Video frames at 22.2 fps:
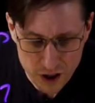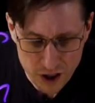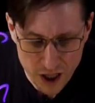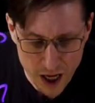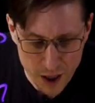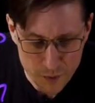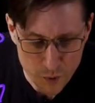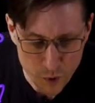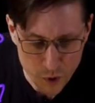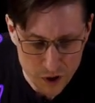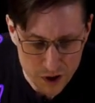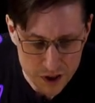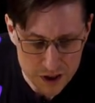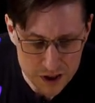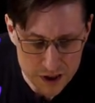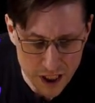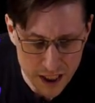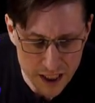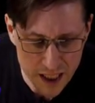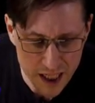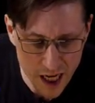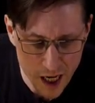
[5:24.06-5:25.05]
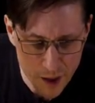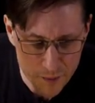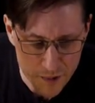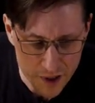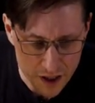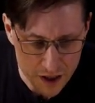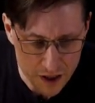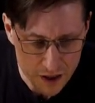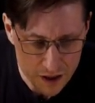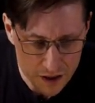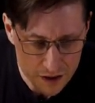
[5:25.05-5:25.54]
a lot more
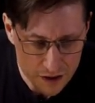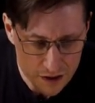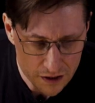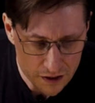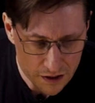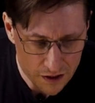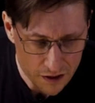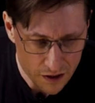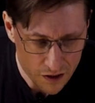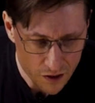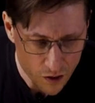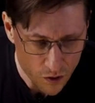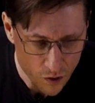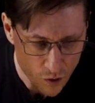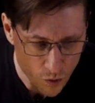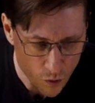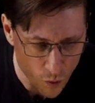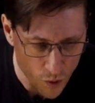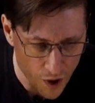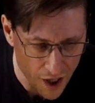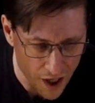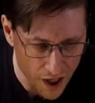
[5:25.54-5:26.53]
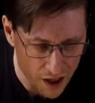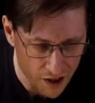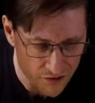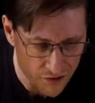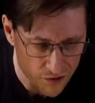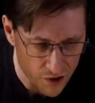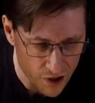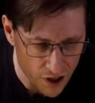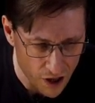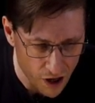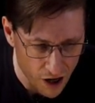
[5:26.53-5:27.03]
dynamic way of
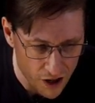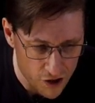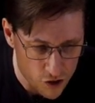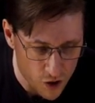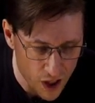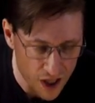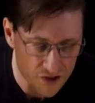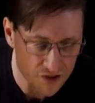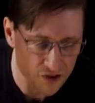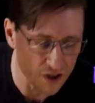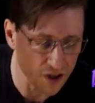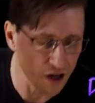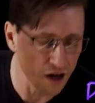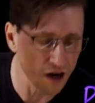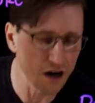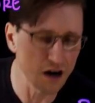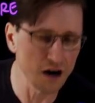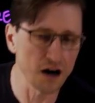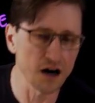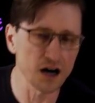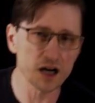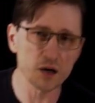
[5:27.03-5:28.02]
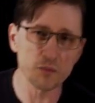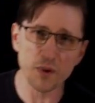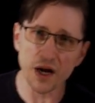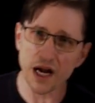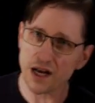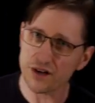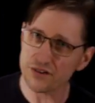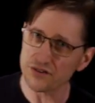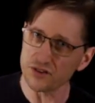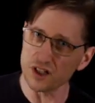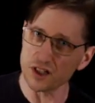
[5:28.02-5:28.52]
addressing our
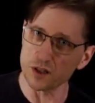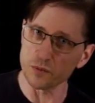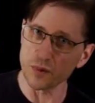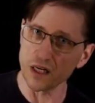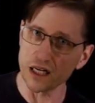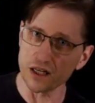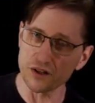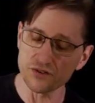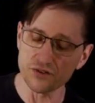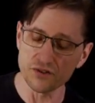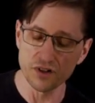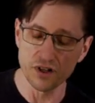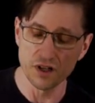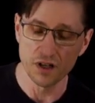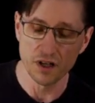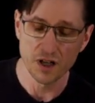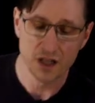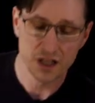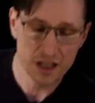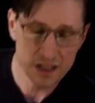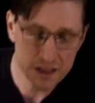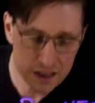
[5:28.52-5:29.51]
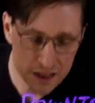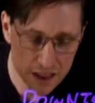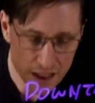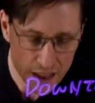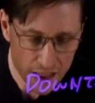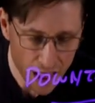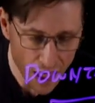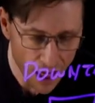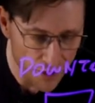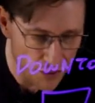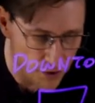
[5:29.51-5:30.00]
capacity demands.
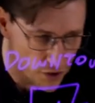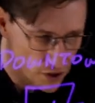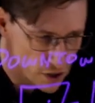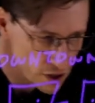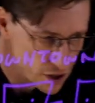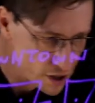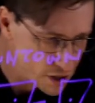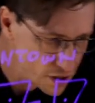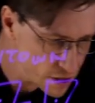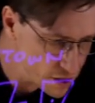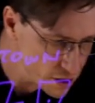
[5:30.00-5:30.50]
Together,